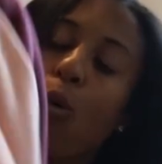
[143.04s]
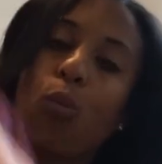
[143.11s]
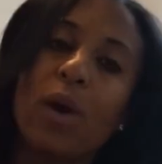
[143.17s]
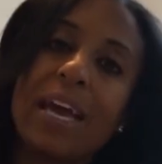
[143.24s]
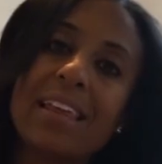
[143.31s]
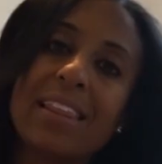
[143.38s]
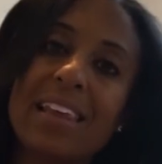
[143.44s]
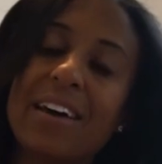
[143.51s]

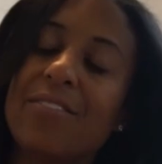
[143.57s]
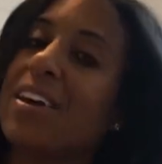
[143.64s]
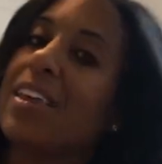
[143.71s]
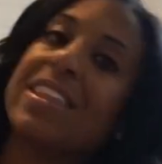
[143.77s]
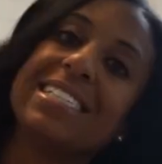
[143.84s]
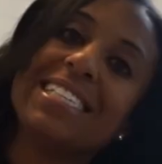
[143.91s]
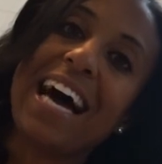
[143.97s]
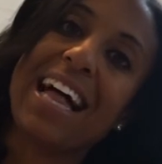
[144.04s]
We live
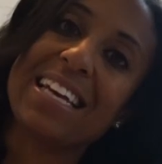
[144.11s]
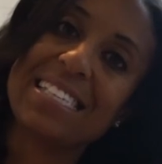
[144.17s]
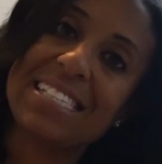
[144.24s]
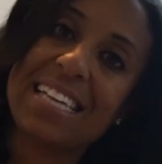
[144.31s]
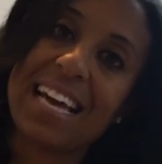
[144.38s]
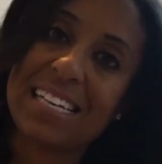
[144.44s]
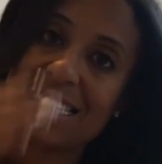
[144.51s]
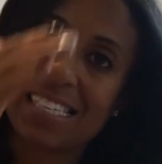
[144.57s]
in the Dallas,
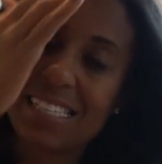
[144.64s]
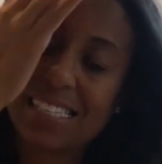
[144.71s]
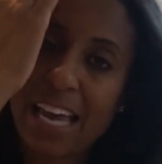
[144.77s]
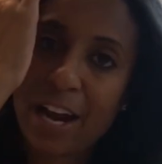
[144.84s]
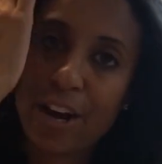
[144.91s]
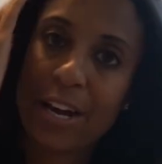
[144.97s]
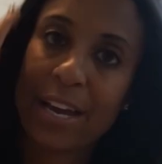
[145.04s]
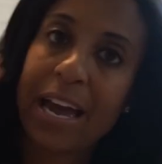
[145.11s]
Texas
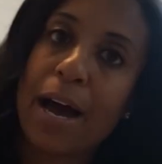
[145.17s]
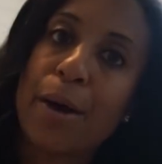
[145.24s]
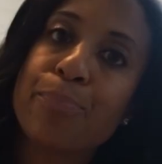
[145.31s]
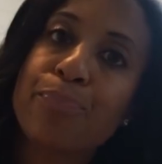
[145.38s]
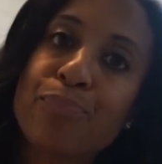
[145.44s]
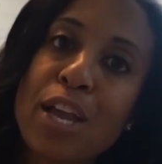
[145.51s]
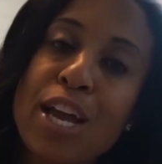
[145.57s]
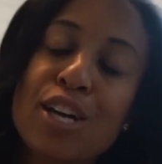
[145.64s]

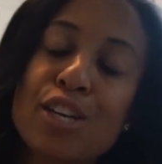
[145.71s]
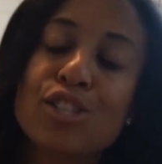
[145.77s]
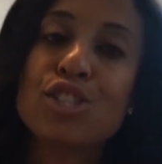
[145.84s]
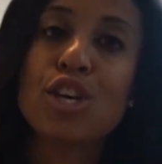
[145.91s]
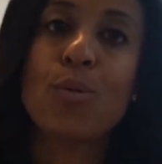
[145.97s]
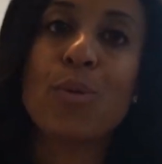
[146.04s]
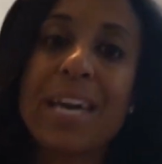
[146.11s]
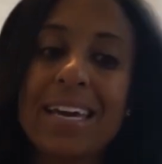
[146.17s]
area,
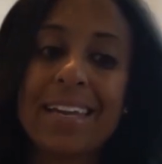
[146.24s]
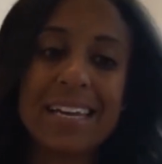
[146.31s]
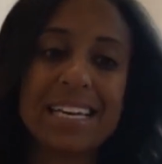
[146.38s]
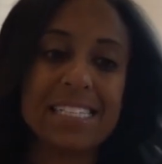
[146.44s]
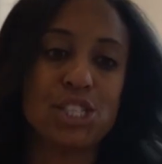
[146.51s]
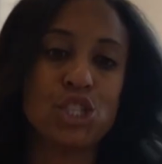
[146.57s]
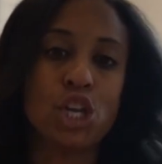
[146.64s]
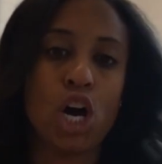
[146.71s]
so it
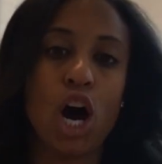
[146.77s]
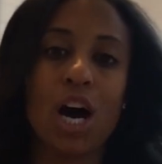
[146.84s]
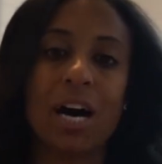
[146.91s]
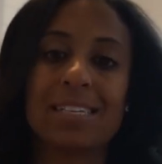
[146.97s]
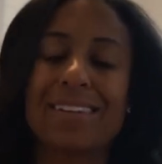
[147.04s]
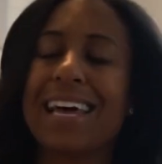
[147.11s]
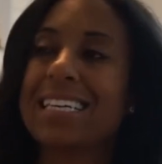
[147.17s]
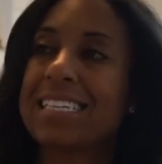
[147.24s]
is
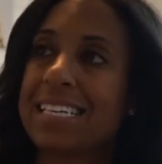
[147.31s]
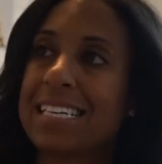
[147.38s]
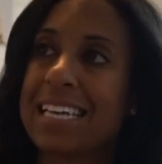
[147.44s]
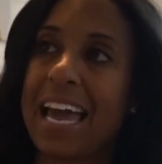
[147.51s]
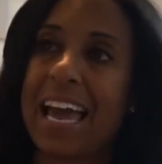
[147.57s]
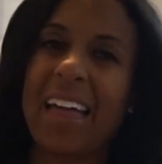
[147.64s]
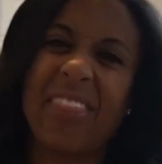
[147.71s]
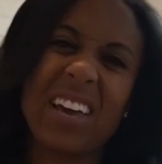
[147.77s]
not like
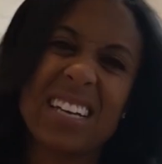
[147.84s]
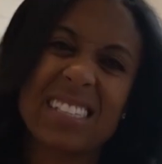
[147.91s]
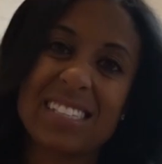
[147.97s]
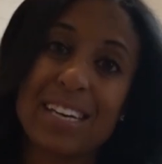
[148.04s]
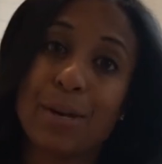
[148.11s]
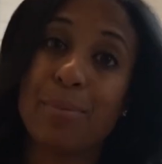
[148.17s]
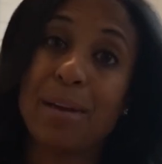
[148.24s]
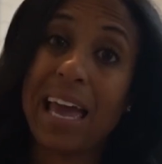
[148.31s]
today. I think it's
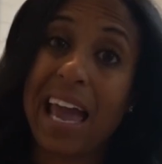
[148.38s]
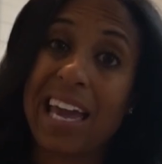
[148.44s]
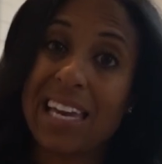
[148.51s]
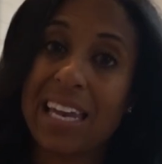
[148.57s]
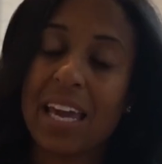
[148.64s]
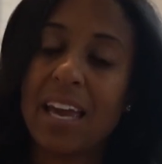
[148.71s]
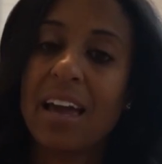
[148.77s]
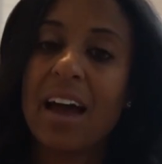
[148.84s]
going to be
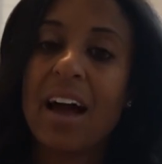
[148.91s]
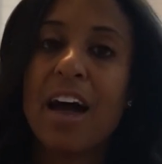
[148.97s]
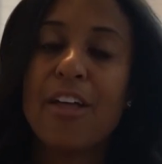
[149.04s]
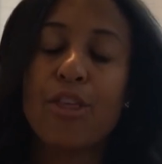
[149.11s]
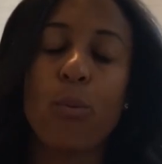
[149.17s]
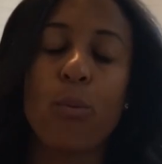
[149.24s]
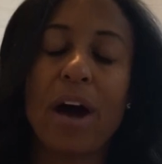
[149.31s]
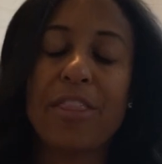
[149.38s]
80.
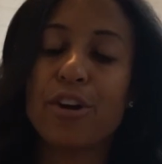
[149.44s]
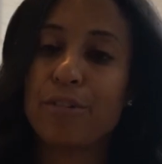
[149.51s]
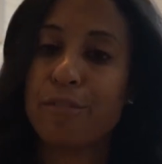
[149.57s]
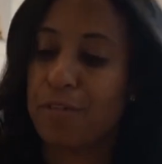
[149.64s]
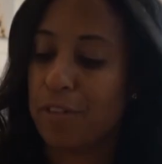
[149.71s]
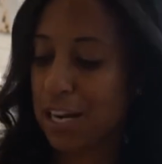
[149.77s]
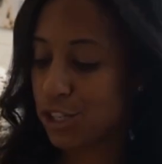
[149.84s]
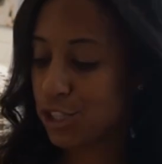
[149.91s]
The weather
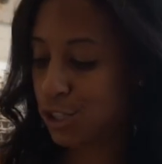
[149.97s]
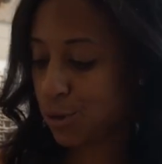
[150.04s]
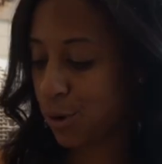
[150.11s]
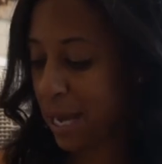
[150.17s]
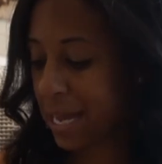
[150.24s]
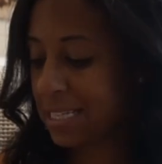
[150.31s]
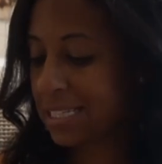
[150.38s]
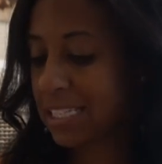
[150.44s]

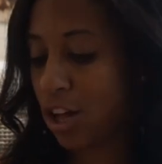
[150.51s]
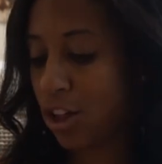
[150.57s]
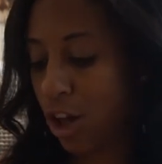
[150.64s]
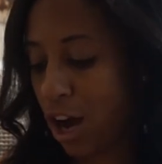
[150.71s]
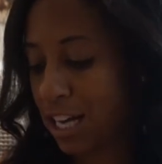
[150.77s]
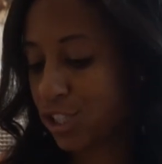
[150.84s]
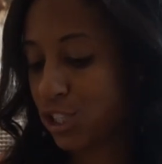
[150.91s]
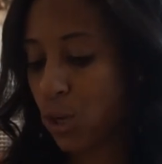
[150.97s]
fluctuates a
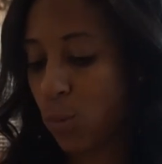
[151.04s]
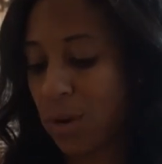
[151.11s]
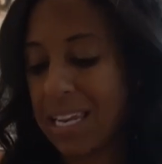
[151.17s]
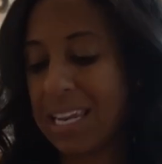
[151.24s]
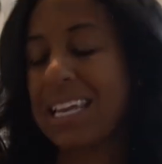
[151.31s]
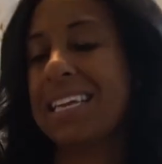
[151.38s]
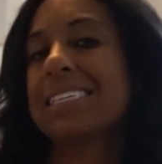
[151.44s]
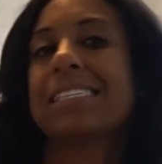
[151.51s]
lot, so we
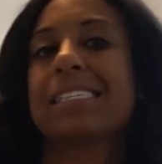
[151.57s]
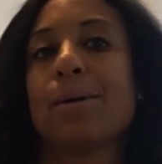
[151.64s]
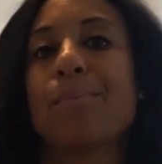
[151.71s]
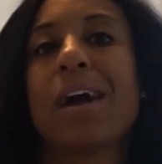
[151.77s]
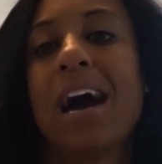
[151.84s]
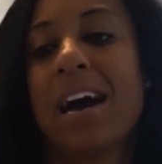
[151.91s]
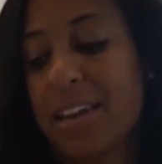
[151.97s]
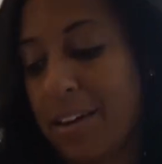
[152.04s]
needed some
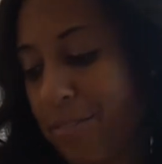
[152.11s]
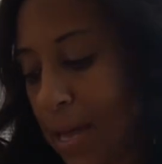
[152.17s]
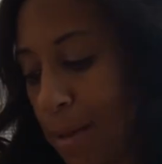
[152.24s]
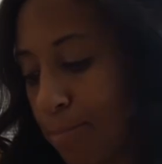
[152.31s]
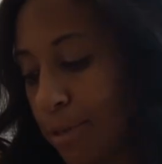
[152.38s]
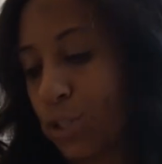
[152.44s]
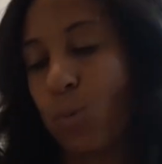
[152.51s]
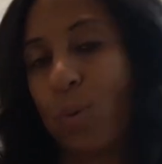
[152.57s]
kind of
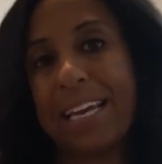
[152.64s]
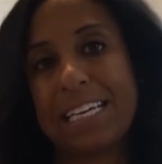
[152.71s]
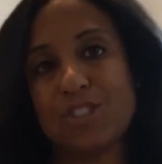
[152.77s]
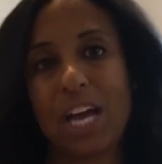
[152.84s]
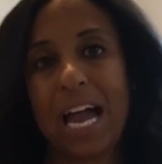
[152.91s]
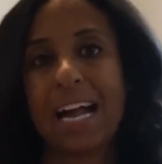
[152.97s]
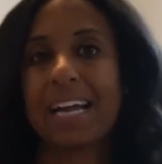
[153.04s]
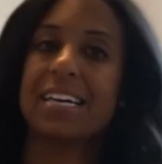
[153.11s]
in-between
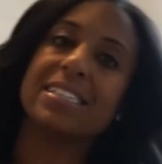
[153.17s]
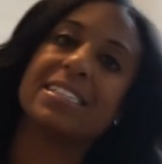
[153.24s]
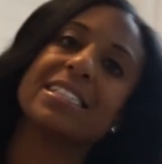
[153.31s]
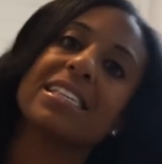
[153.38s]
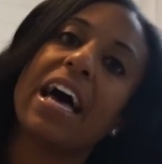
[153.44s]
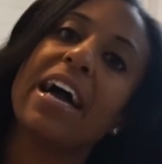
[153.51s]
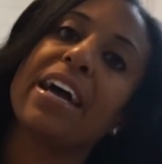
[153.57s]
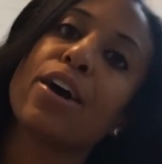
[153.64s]

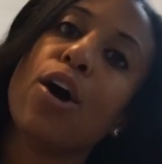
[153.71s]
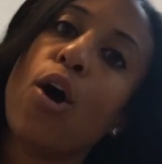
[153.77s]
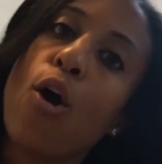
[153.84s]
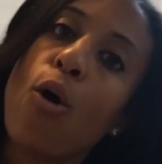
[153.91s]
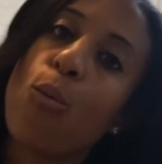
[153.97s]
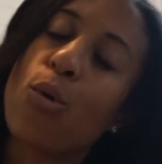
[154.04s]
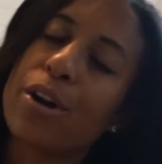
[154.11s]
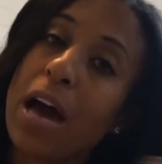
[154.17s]
jackets. Like,
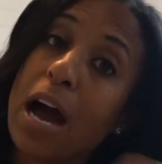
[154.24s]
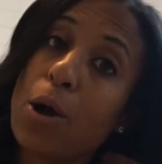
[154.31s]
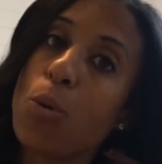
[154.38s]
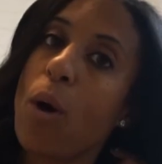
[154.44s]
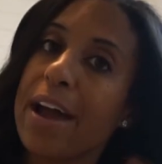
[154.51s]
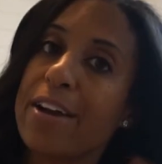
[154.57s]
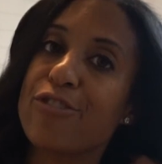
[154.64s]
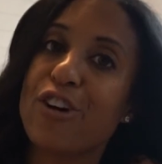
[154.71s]
we're not
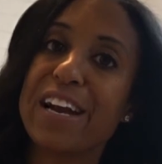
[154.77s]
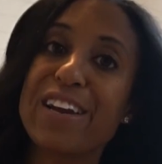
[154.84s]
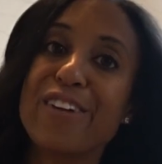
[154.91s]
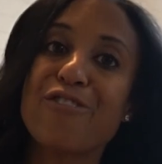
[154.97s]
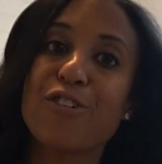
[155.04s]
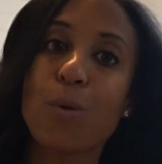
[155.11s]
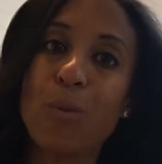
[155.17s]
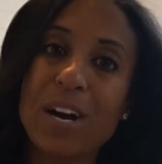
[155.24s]
quite ready
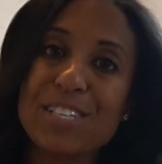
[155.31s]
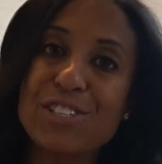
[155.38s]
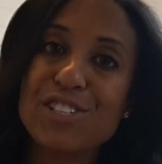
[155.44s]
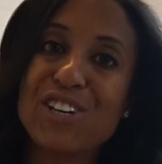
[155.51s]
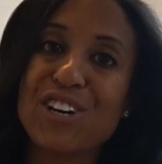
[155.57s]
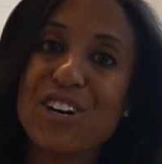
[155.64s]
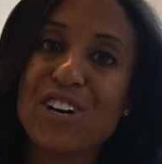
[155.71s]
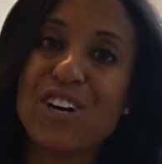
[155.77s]
for
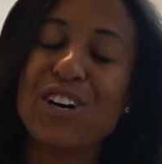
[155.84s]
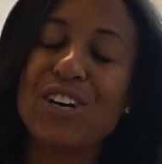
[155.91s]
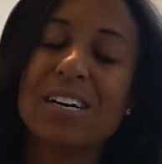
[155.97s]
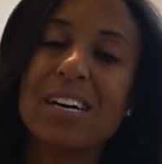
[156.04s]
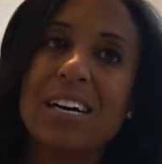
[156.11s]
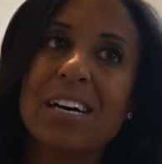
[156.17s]
winter,